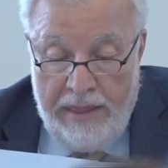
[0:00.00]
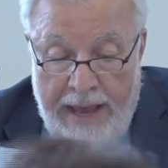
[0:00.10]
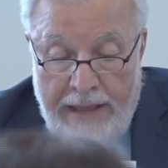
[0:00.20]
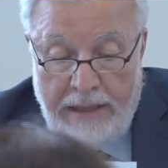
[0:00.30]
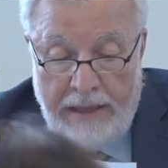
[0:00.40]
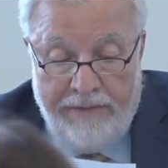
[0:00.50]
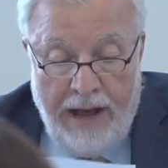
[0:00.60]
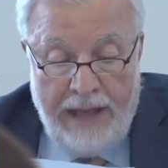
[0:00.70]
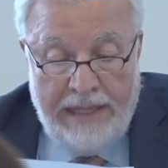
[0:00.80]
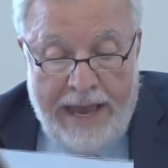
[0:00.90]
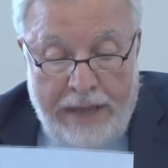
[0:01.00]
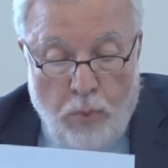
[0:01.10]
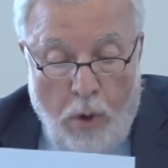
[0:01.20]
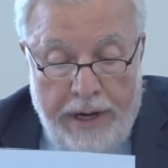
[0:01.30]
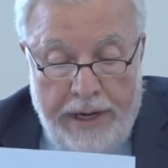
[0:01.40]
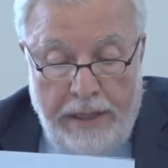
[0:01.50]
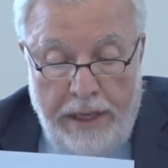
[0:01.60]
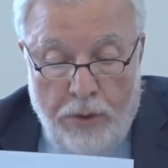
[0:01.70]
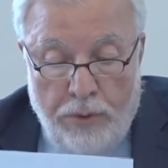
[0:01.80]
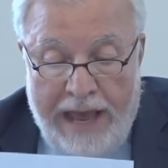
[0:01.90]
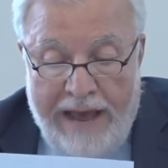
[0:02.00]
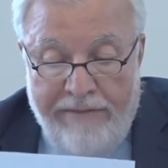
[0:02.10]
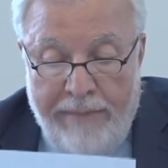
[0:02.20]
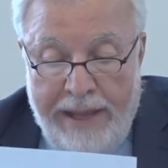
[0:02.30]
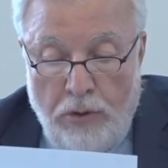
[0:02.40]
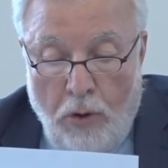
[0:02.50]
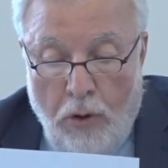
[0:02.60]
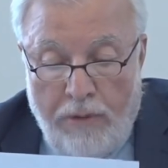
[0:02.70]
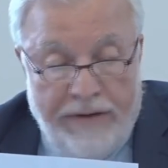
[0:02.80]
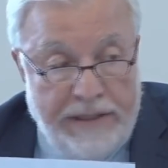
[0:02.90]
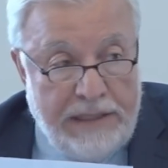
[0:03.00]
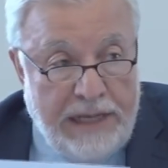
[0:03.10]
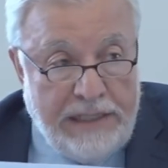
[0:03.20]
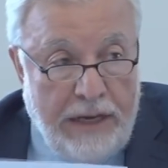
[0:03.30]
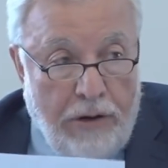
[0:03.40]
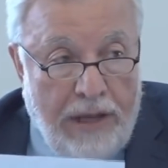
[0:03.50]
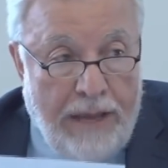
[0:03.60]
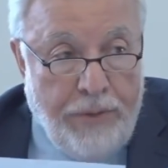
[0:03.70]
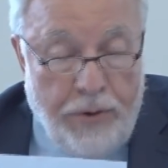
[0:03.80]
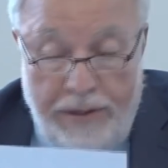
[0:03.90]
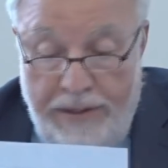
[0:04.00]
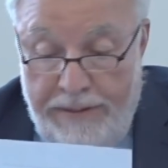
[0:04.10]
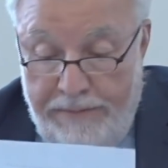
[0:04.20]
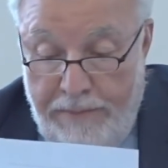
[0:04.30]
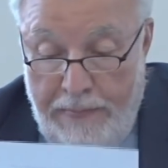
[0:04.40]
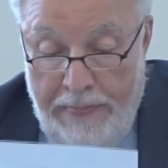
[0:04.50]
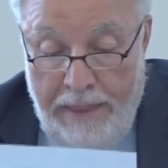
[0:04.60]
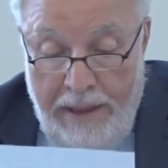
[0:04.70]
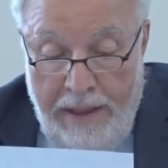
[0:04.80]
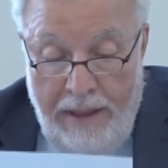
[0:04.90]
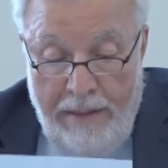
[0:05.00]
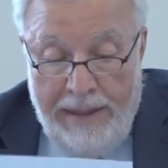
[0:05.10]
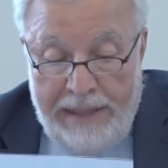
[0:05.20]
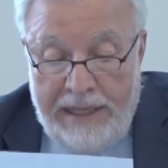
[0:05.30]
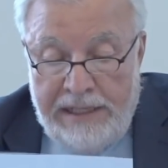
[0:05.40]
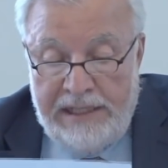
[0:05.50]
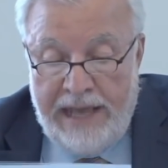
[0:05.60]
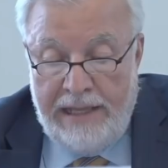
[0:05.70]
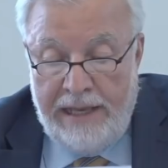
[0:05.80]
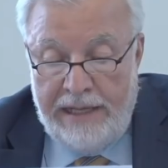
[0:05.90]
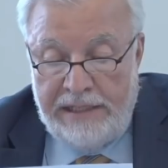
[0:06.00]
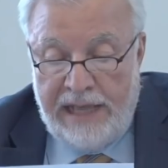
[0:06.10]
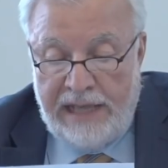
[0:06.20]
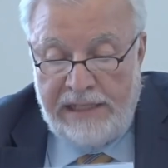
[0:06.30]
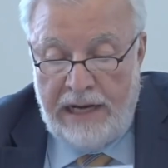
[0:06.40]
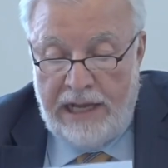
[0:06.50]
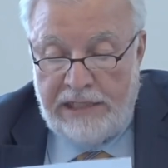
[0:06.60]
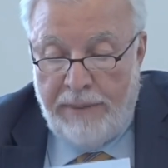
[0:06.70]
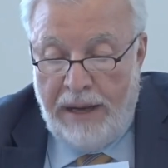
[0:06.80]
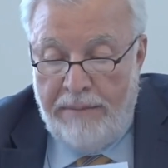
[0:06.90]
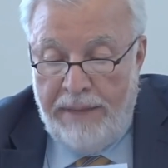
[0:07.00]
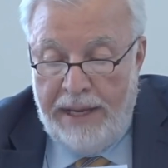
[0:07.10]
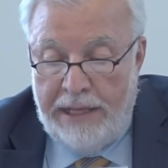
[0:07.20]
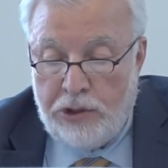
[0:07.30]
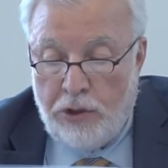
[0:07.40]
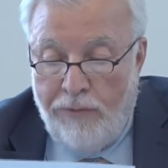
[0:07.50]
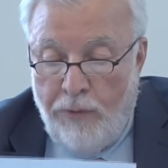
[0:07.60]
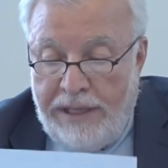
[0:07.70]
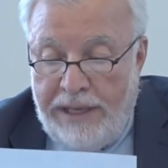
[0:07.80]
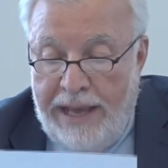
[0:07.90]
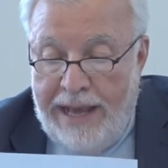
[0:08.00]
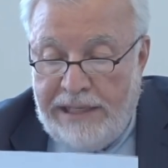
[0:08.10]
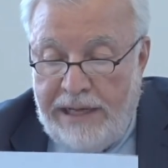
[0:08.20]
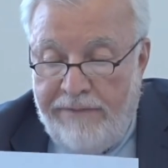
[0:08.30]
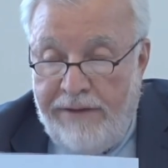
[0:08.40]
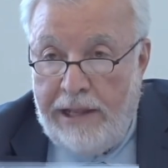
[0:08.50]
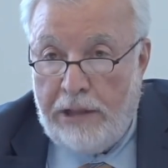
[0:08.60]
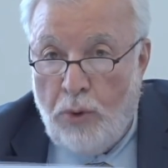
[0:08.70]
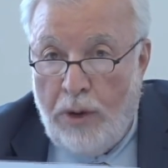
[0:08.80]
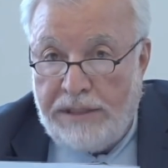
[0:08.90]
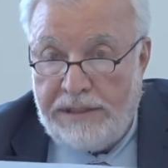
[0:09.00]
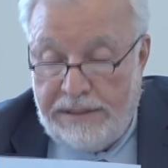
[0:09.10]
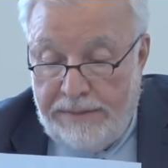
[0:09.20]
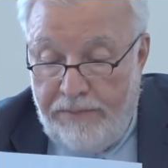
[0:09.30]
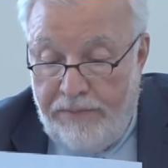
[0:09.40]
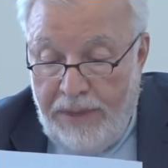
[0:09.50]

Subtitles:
that if God had wanted, he could have made all of us a single community. But instead, he is testing us by means of what he has revealed to us.